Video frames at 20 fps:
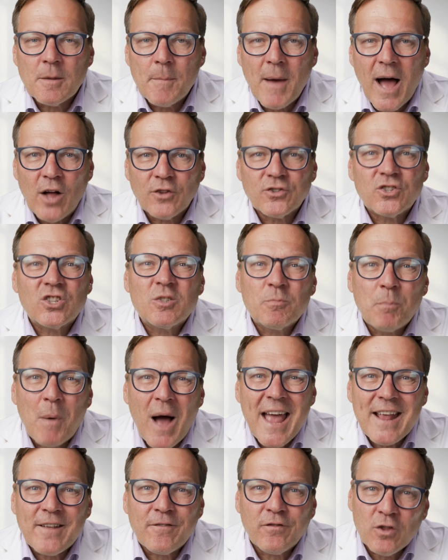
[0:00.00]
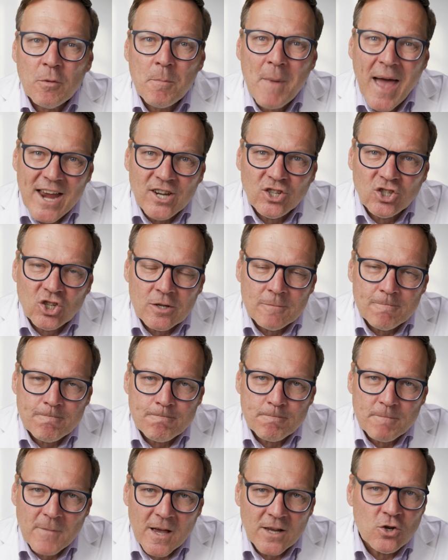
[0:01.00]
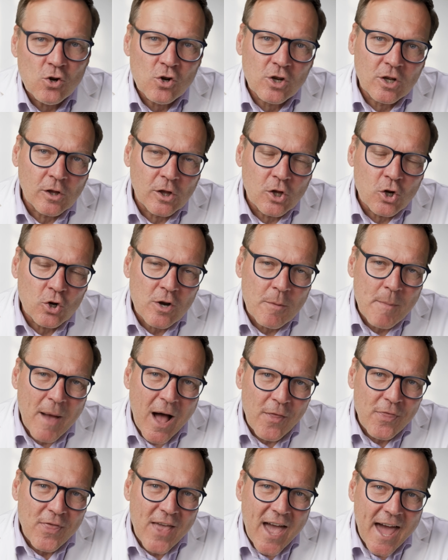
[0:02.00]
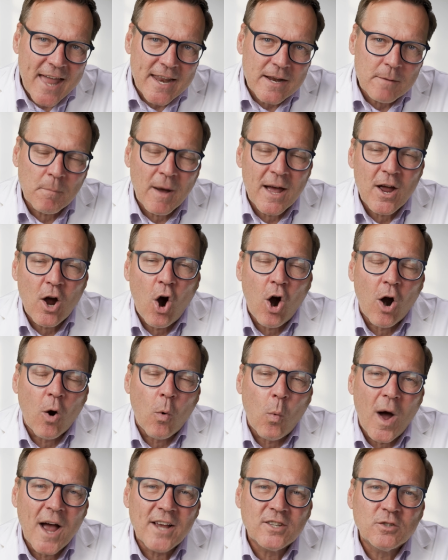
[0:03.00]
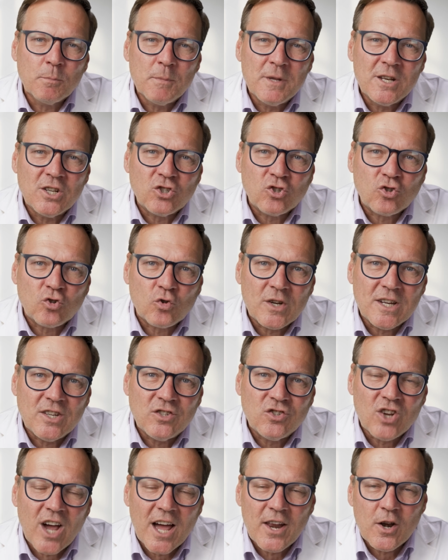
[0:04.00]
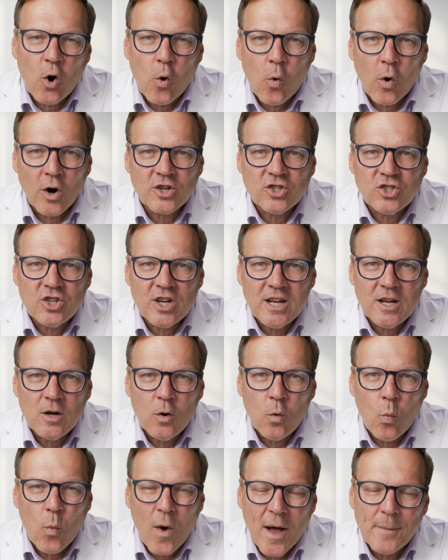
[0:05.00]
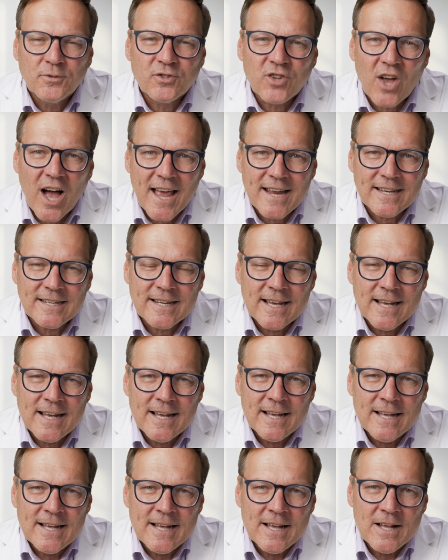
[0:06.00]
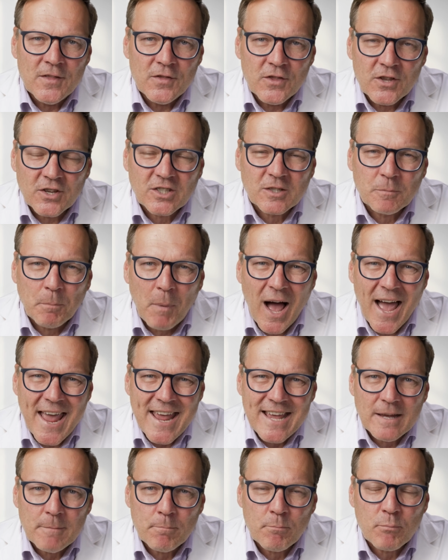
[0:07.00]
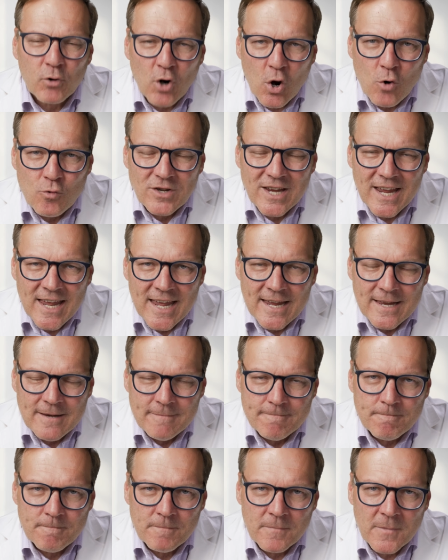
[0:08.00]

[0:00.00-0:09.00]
about spikeflammation, and you can learn about that at my heartwiseministries.org website. The spike protein